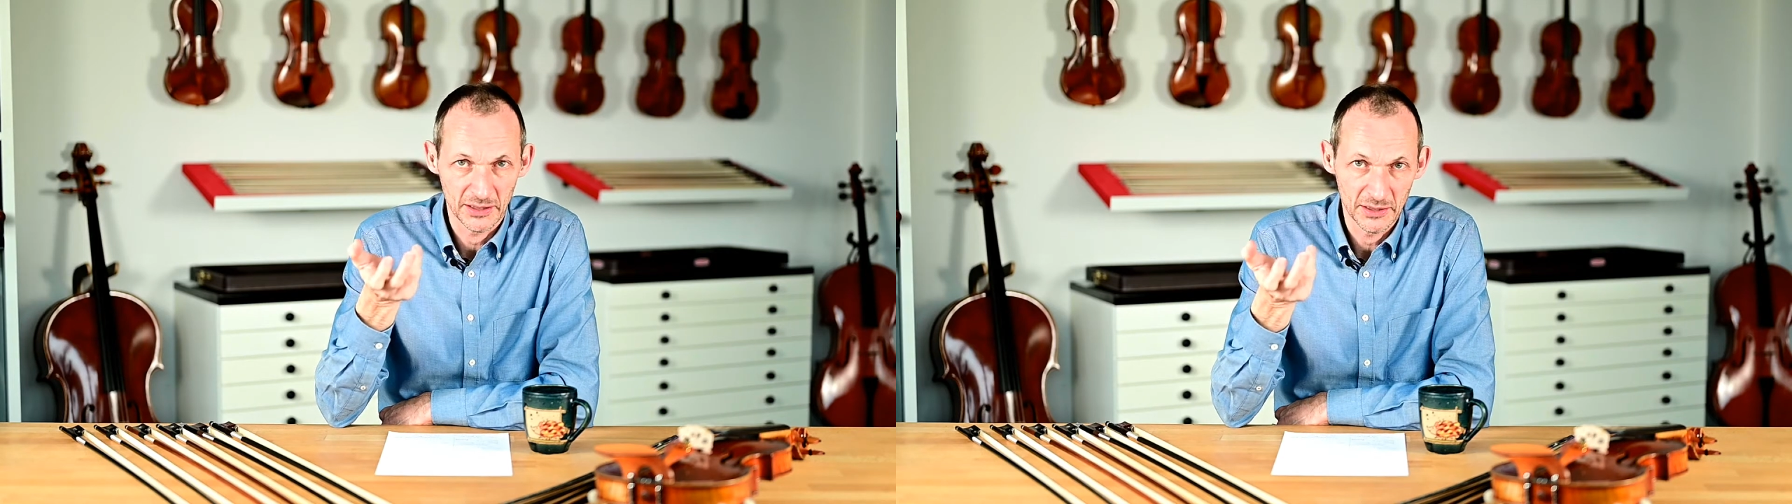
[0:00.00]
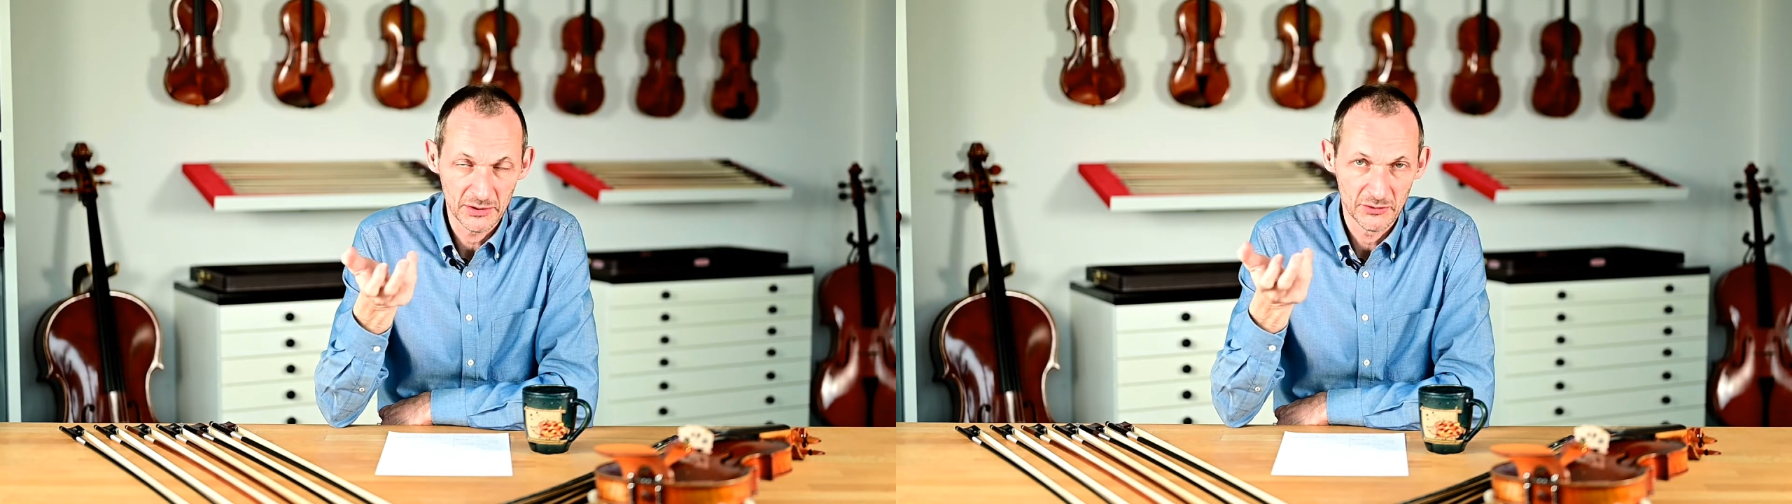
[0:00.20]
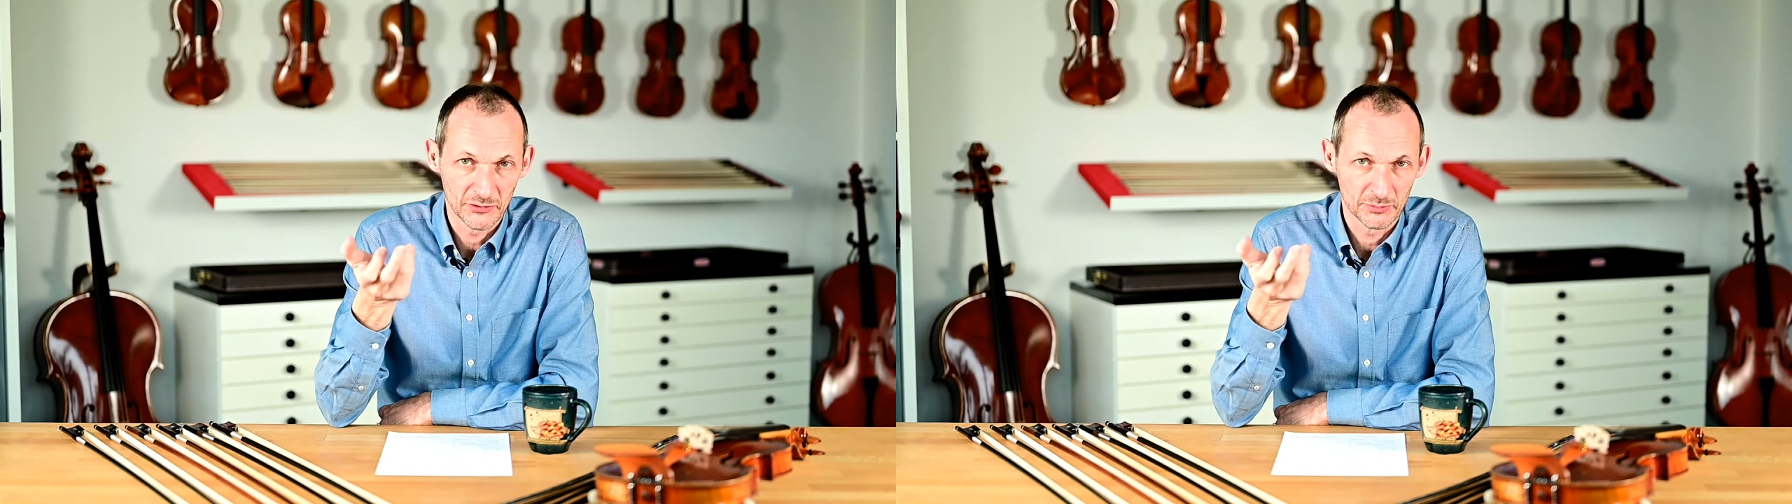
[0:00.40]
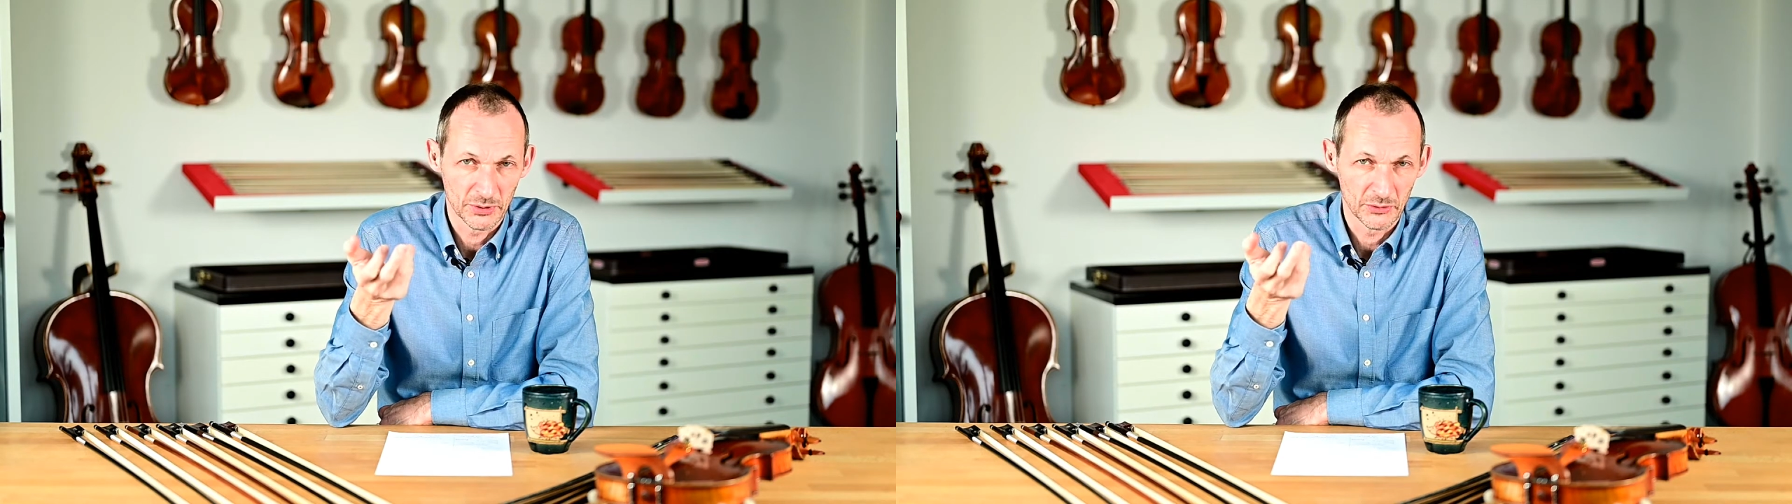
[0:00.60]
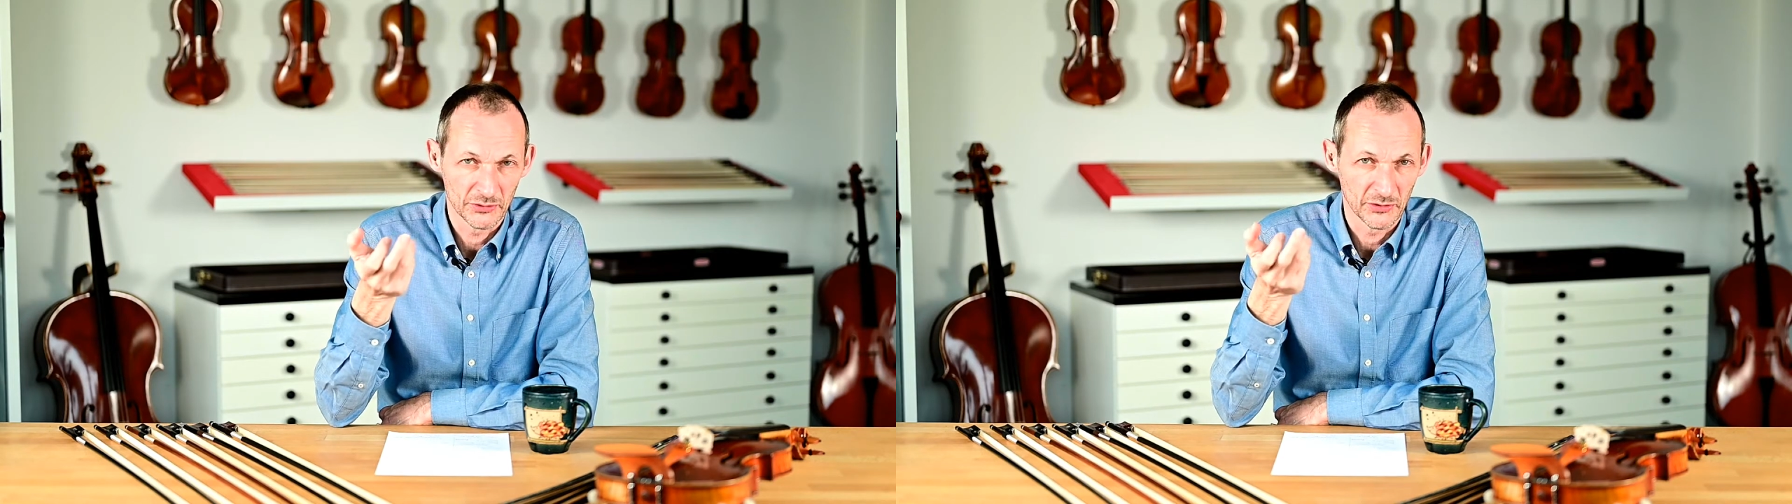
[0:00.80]
Arcus
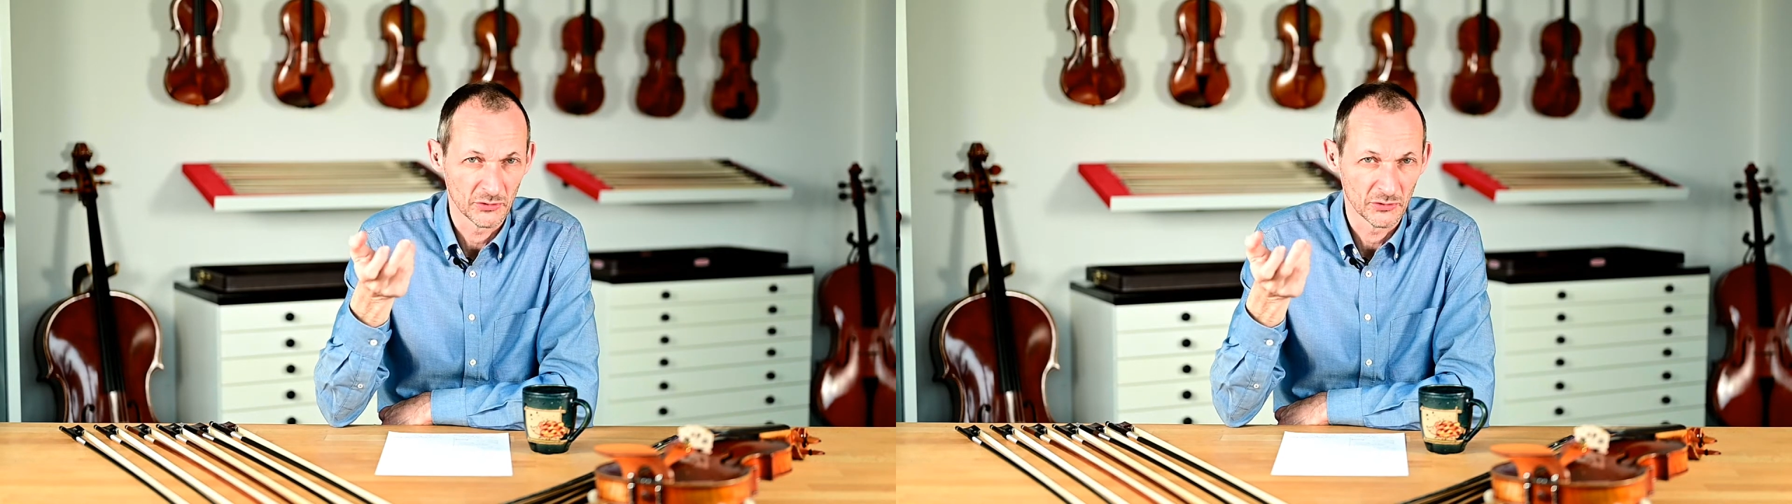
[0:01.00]
bows has